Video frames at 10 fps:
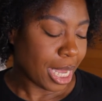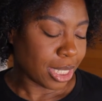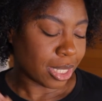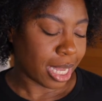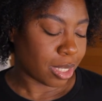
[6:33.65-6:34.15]

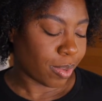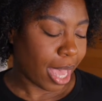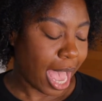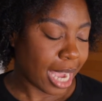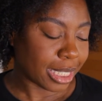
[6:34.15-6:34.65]
So that's what
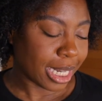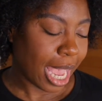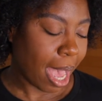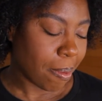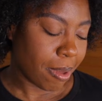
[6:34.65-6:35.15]
actually
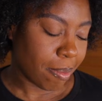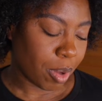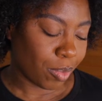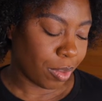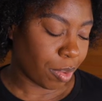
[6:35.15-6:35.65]
happened,
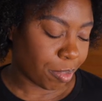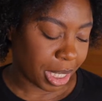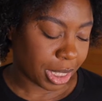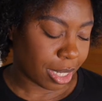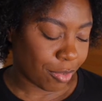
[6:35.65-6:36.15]
but we were
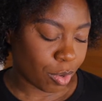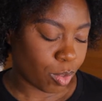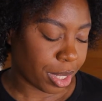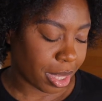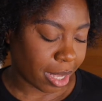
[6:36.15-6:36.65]
budgeted for
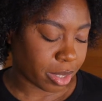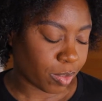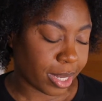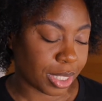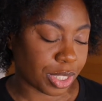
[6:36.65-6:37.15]

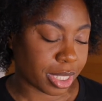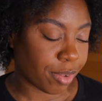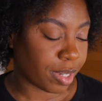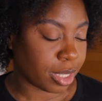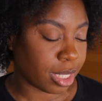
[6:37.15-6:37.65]

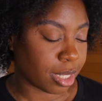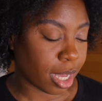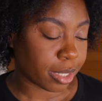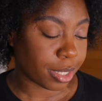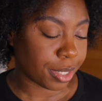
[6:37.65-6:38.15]

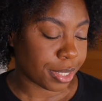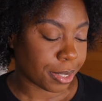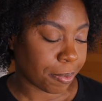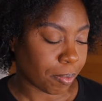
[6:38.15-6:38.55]
$1,117.